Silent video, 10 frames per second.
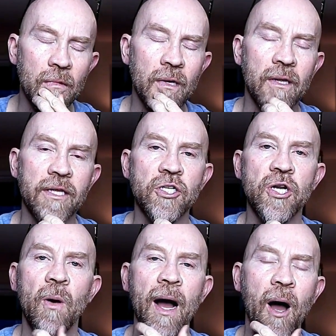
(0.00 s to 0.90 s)
and let you
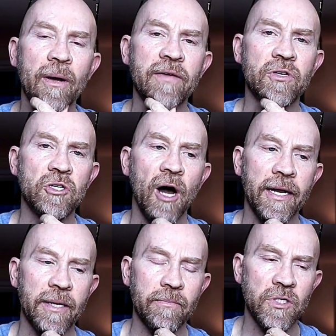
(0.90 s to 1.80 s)
know how I even got
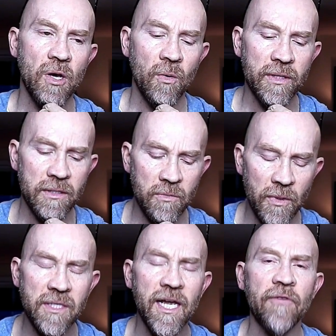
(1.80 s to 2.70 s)
him. So
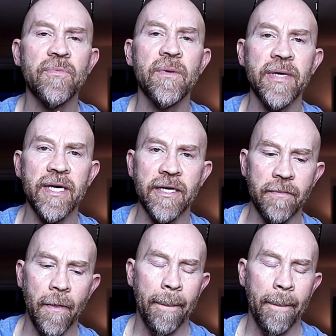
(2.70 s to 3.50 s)
let's start from the beginning.